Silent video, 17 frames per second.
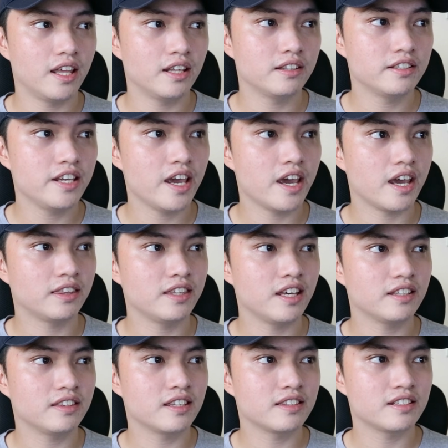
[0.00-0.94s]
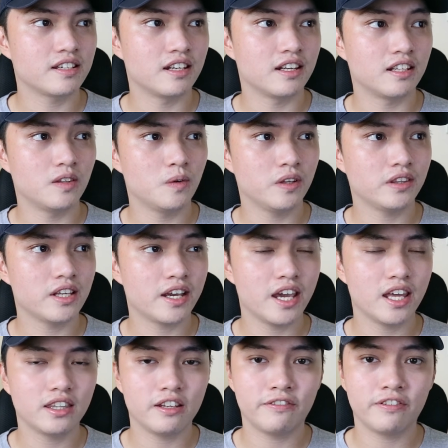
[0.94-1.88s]
And yeah, I think that's gonna do it.
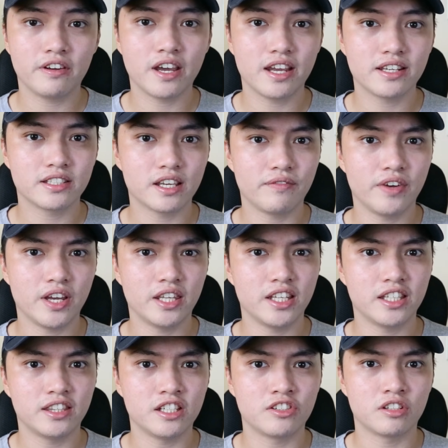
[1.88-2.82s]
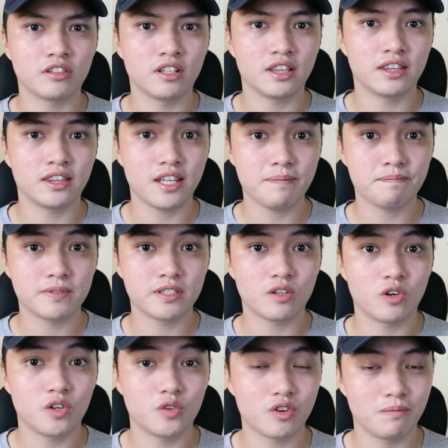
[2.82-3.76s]
Again, if you guys have any additional
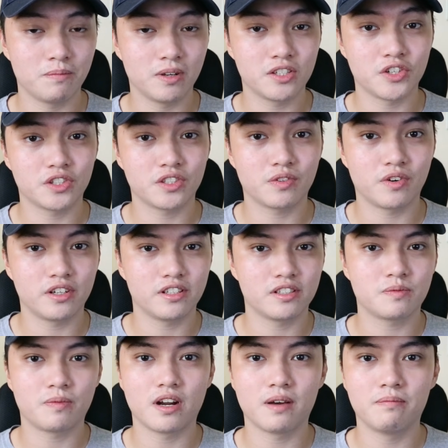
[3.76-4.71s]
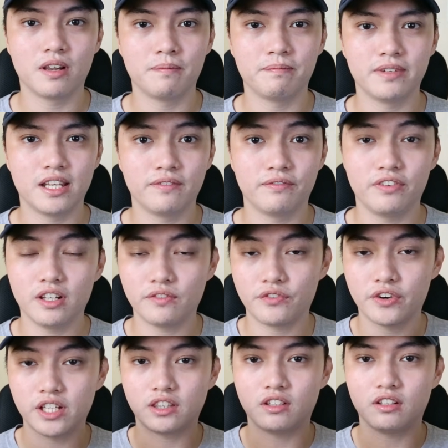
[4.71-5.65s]
tips or troubleshoots for this problem, then
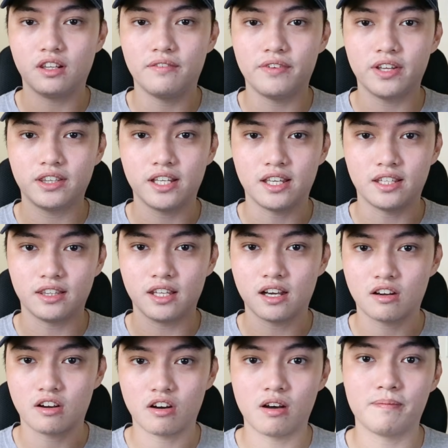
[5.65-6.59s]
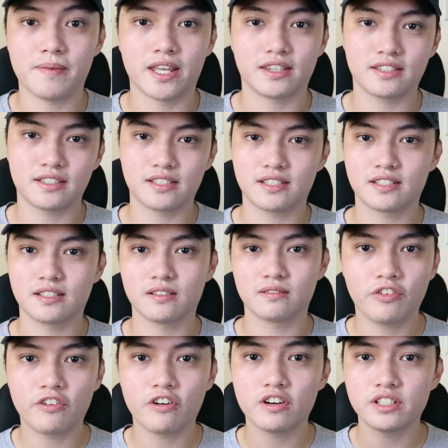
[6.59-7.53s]
feel free to leave it in the comments.
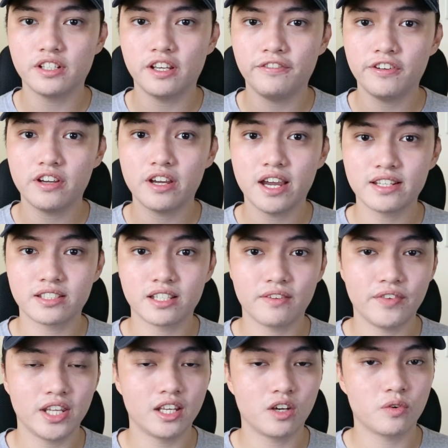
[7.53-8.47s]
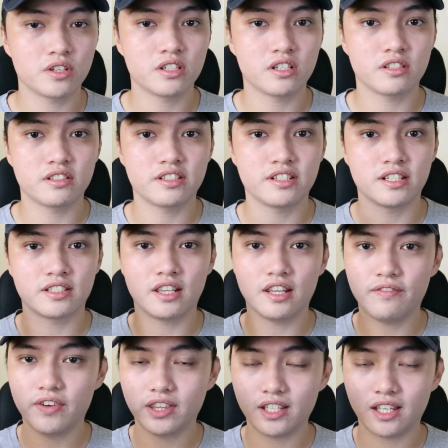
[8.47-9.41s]
And of course, if you guys have any questions,
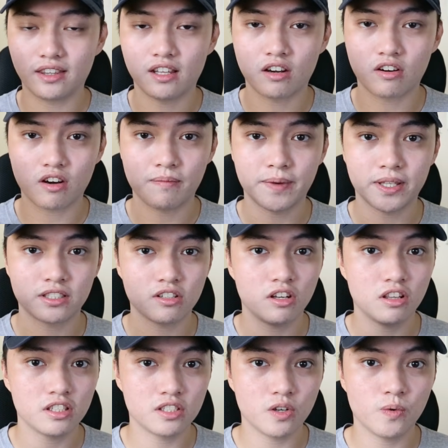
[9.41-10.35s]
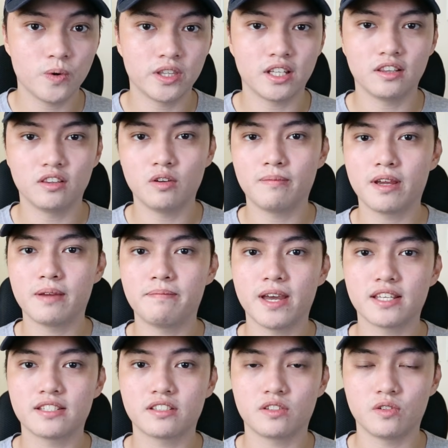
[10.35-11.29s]
just leave it in the comments also, and I'll do my
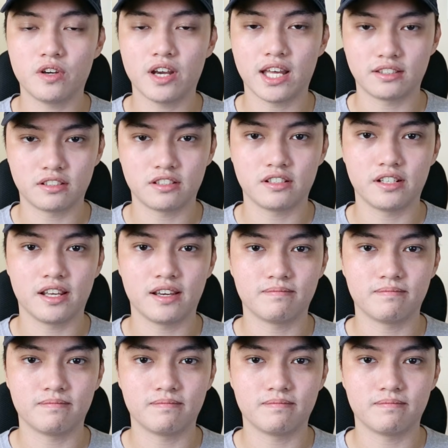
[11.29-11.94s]
best to answer